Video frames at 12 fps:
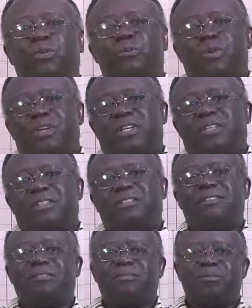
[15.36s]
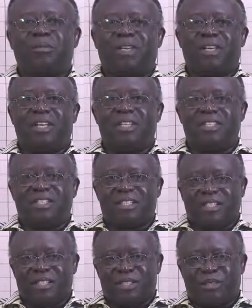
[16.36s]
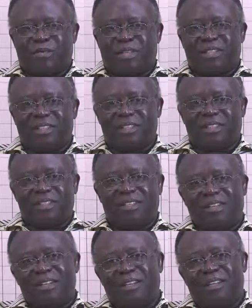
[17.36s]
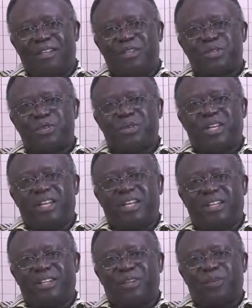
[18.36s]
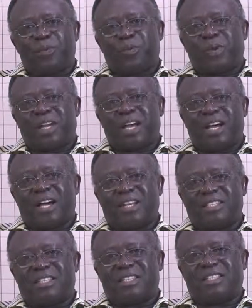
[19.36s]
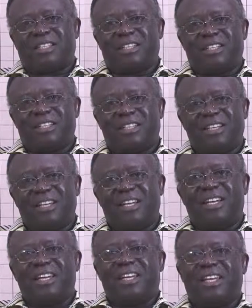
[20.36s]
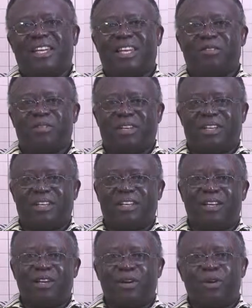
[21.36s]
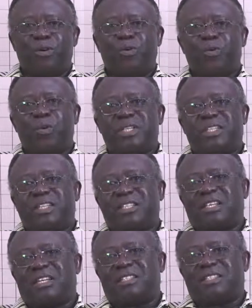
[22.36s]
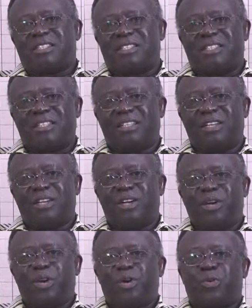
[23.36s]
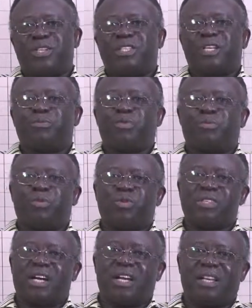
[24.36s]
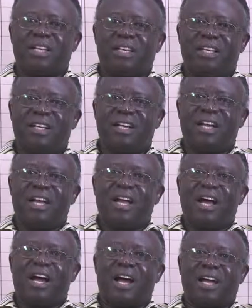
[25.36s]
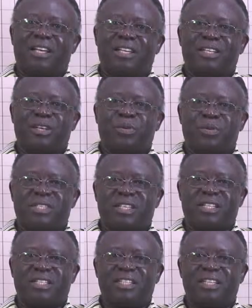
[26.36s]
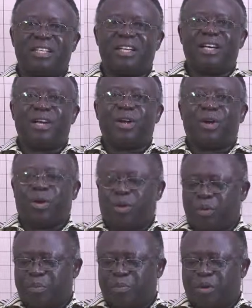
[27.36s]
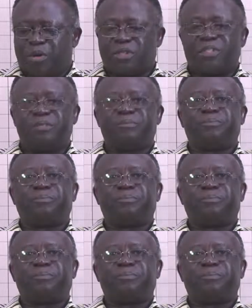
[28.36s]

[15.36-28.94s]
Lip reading: Good morning, ladies and gentlemen. Today we are at session 11, which discusses research proposal and research report.